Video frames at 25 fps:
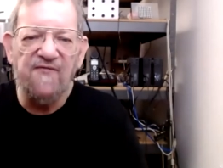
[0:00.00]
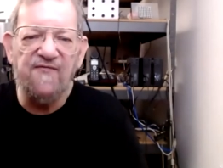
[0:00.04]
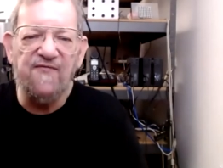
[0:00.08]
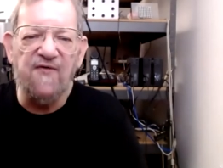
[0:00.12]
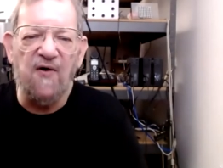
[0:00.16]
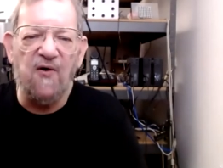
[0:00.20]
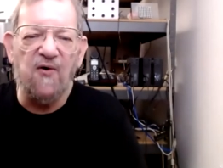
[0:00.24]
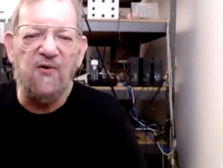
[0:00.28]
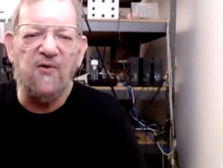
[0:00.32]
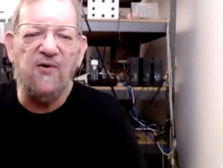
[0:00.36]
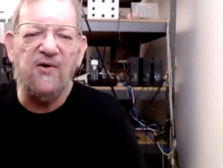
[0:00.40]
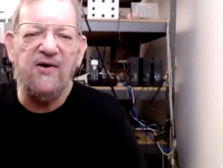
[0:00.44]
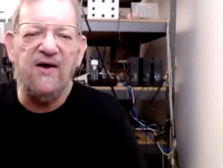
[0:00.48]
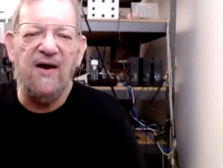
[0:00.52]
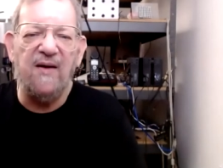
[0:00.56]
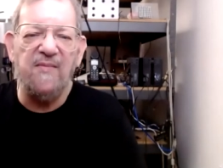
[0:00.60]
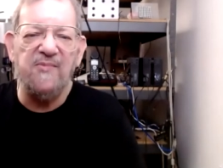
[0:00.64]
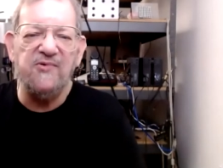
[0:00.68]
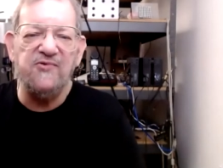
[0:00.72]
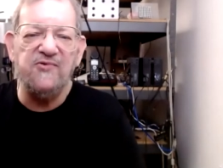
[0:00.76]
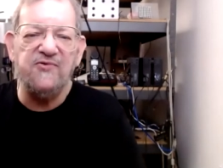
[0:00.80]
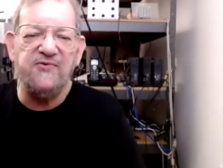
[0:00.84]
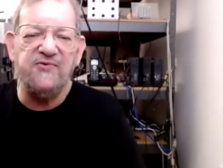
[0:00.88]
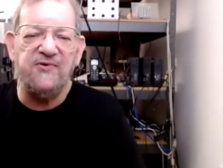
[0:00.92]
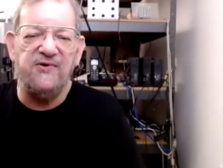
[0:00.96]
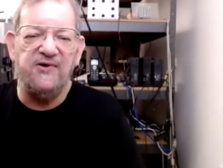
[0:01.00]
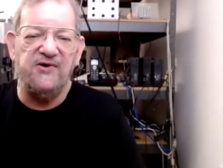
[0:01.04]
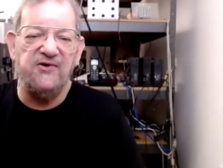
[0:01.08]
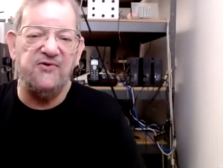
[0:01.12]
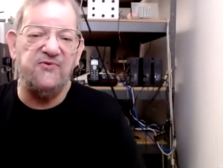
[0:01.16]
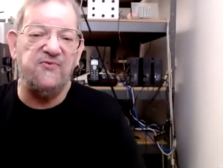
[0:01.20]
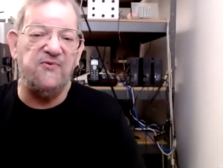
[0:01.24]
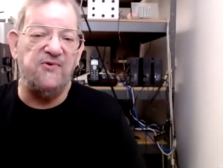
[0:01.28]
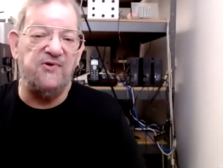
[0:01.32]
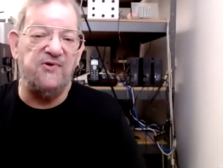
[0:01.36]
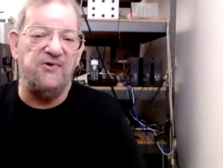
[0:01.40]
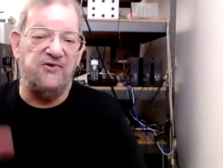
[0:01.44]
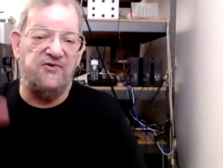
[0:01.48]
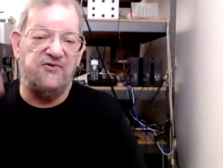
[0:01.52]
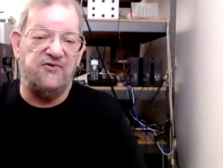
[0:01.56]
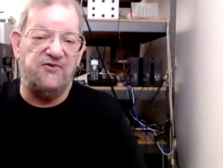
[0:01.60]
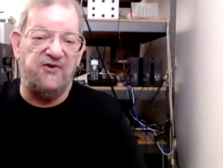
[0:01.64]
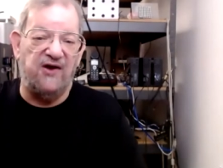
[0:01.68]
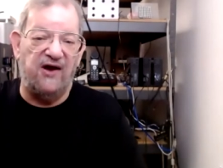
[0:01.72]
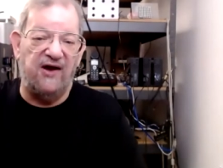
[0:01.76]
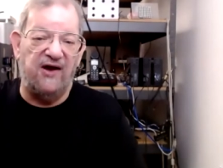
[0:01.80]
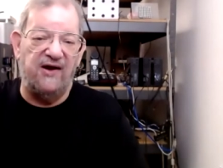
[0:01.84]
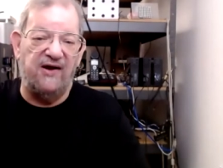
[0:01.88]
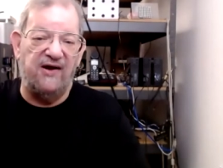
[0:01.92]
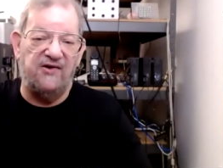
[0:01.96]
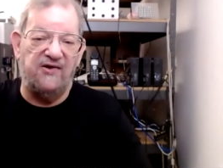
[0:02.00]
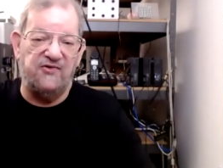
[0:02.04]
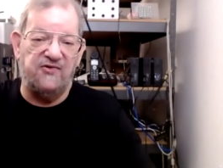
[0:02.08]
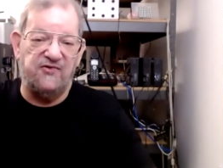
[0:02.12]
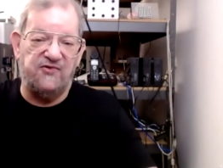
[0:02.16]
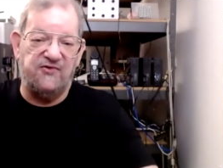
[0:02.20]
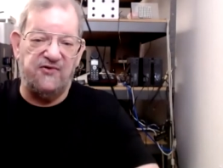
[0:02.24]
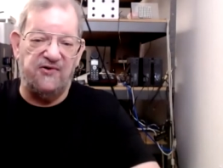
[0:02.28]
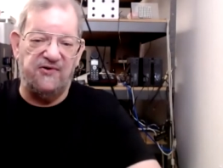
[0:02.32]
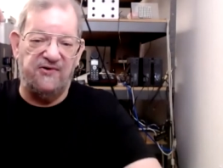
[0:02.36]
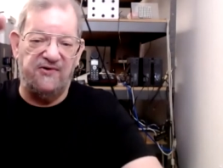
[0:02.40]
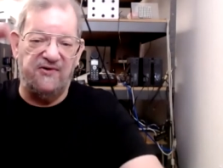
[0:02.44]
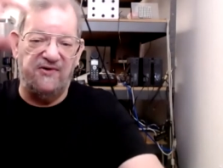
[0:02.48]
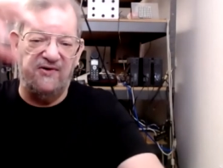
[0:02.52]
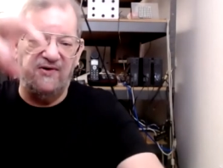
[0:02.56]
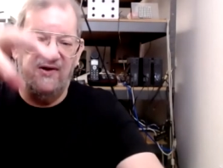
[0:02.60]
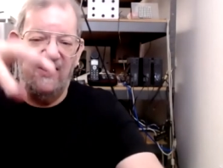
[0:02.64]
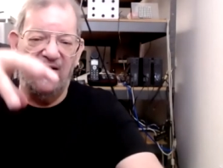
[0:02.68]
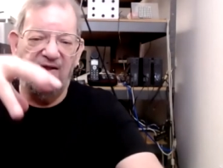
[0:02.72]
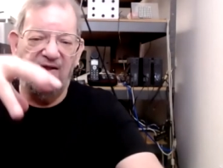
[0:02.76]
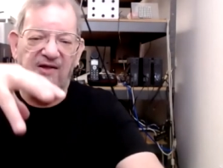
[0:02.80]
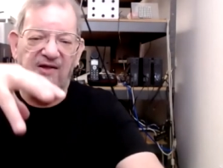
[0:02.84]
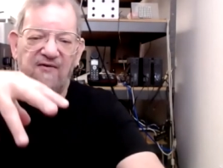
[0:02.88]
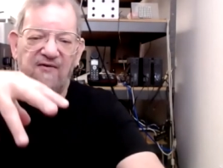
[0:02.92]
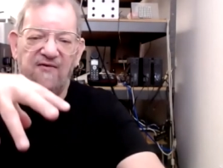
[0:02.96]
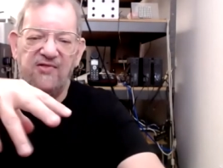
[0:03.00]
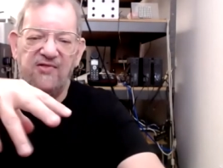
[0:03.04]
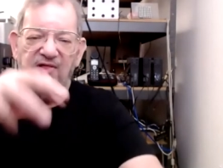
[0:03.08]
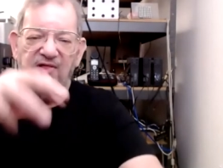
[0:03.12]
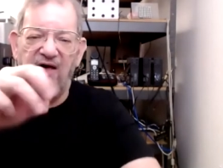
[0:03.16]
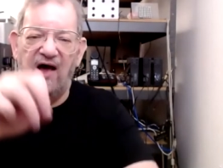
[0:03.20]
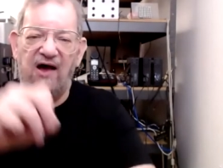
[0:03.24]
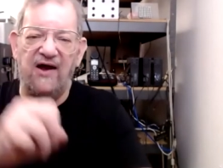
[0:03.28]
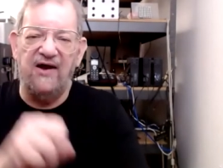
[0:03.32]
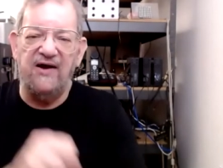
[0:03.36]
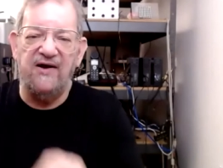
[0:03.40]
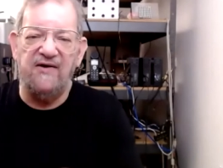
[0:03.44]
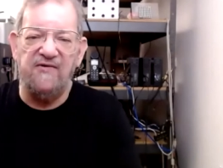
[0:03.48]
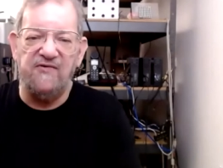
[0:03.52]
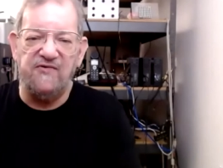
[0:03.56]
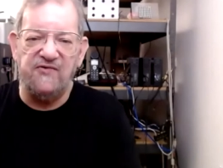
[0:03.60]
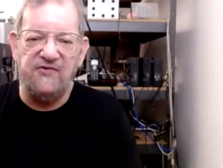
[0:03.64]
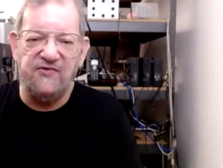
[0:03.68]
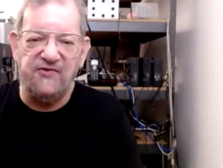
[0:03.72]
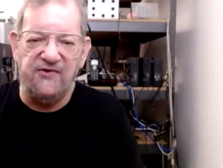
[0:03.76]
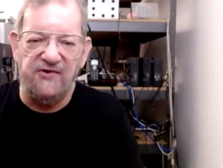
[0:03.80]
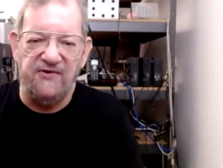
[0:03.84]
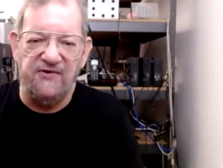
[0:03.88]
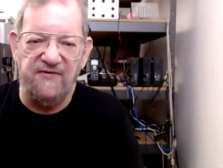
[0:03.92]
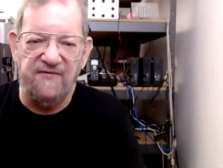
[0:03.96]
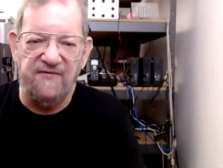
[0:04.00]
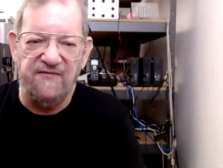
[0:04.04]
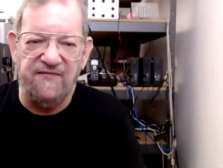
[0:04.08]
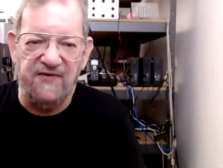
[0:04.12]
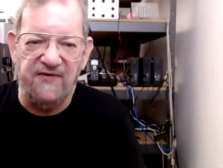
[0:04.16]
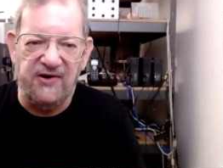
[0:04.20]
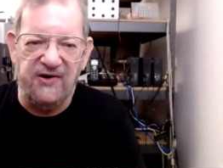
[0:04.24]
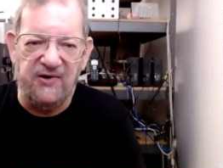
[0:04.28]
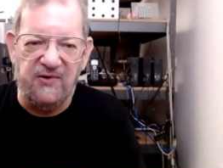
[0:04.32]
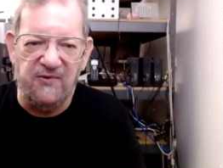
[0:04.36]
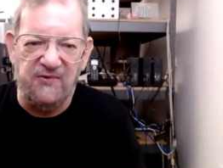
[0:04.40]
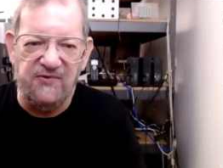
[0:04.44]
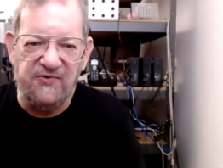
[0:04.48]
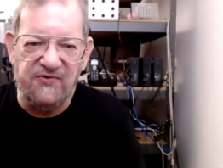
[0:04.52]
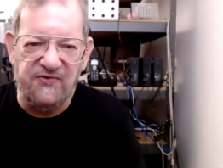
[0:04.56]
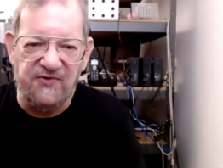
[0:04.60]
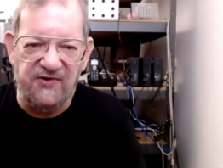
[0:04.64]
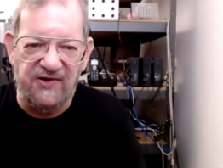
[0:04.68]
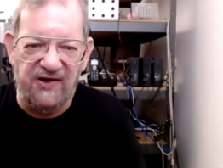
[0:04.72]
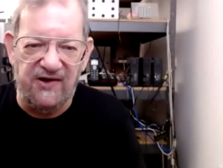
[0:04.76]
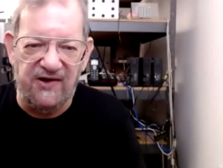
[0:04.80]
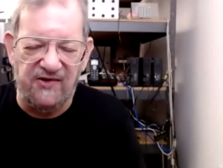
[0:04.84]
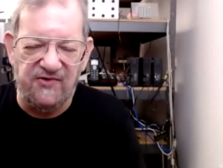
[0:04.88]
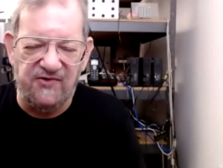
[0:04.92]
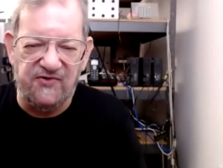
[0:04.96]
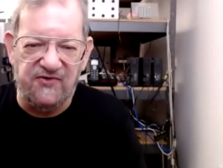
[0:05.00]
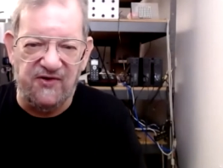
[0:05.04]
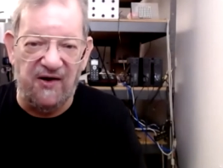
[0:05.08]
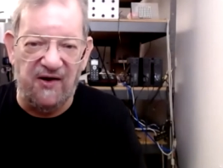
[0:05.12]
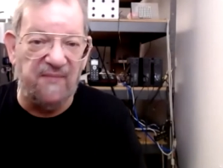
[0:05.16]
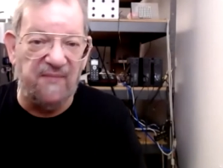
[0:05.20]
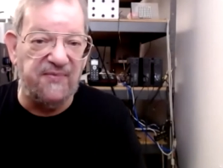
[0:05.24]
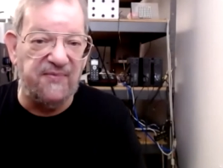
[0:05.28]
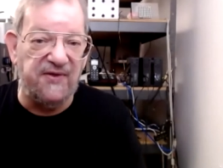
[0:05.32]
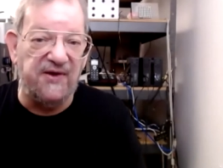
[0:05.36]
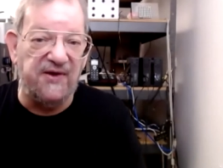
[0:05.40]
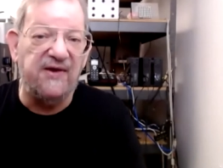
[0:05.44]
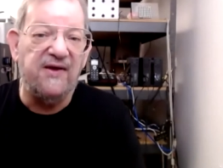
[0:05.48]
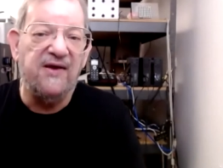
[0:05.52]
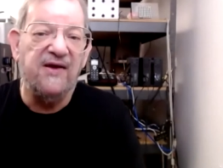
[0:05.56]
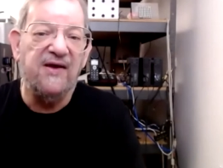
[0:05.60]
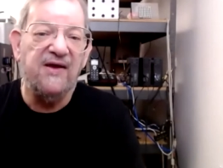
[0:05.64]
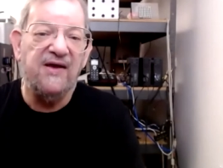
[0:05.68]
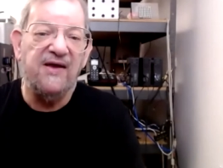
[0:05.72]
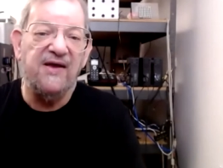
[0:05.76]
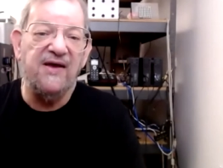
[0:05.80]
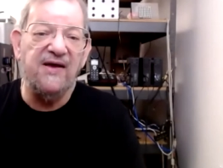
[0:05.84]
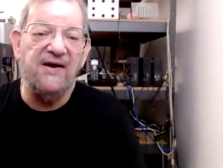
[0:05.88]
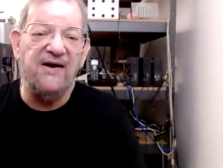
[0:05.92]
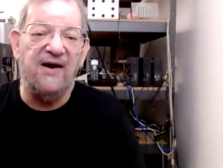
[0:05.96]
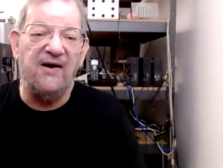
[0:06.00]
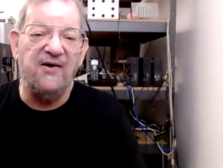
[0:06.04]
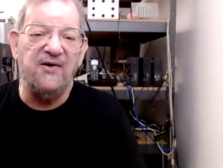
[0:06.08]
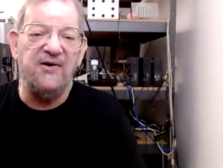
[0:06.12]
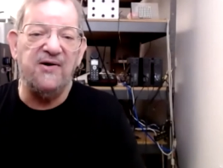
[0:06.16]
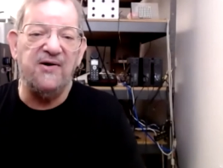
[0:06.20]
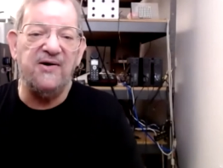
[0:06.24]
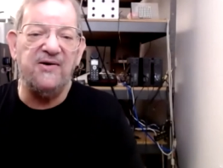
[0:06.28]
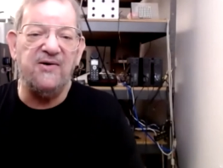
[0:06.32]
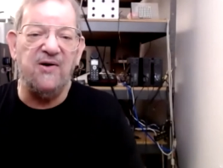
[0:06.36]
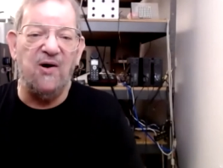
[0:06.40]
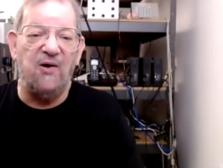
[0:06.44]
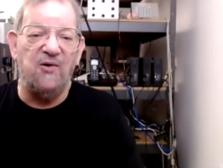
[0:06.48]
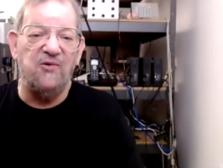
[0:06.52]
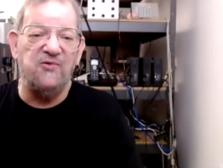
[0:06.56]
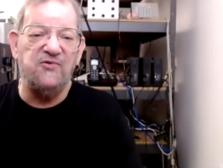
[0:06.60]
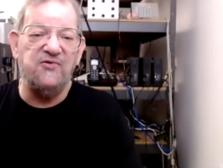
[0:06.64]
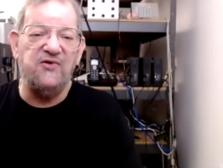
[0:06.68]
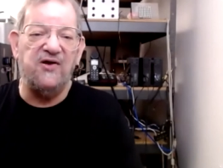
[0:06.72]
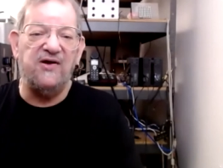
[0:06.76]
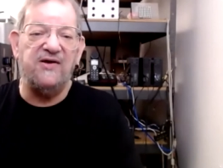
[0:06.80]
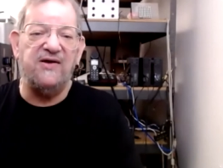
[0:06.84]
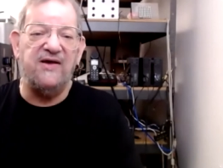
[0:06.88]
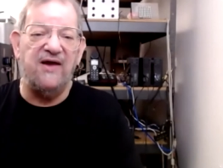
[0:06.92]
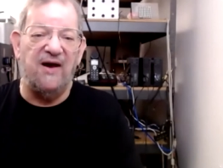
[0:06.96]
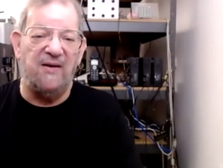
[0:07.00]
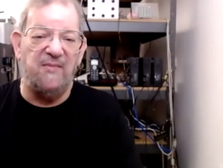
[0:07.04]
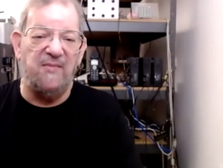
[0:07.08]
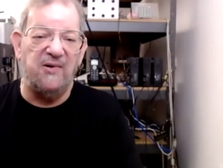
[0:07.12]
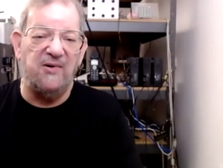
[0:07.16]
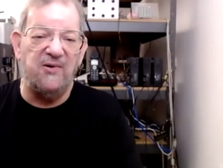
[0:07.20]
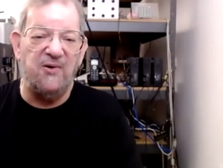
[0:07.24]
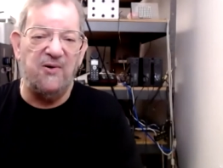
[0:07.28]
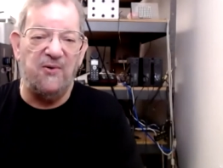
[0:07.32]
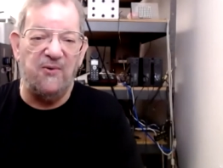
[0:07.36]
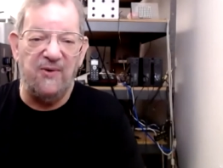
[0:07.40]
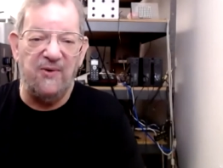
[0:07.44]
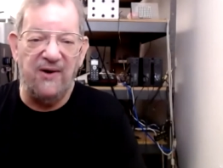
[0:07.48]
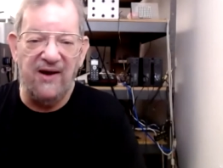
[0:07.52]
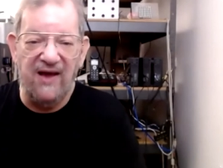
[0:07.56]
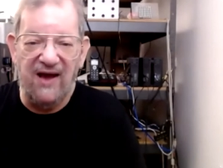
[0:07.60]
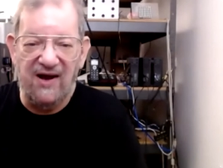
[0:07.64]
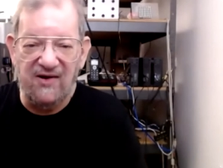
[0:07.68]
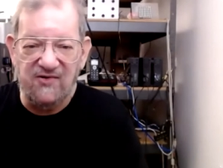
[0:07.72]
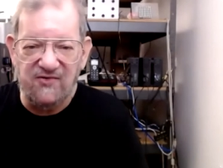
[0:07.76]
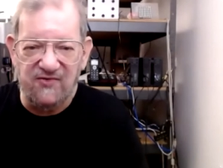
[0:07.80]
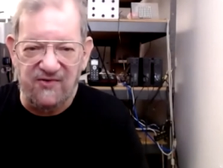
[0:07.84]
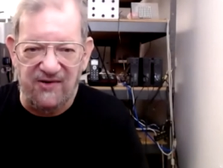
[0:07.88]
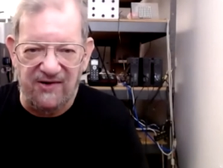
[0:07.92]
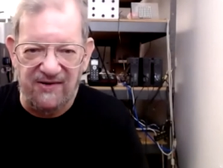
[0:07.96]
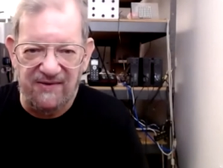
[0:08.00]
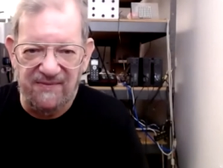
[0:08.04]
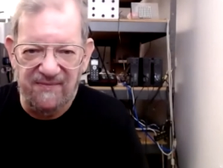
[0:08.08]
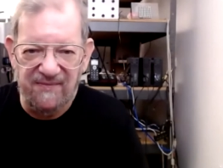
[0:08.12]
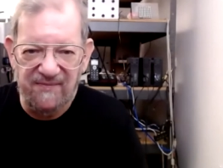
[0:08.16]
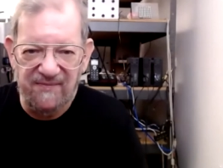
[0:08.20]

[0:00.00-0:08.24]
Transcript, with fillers: Photochemistry is when you shine a certain light of a certain frequency on something, it undergoes a chemical reaction.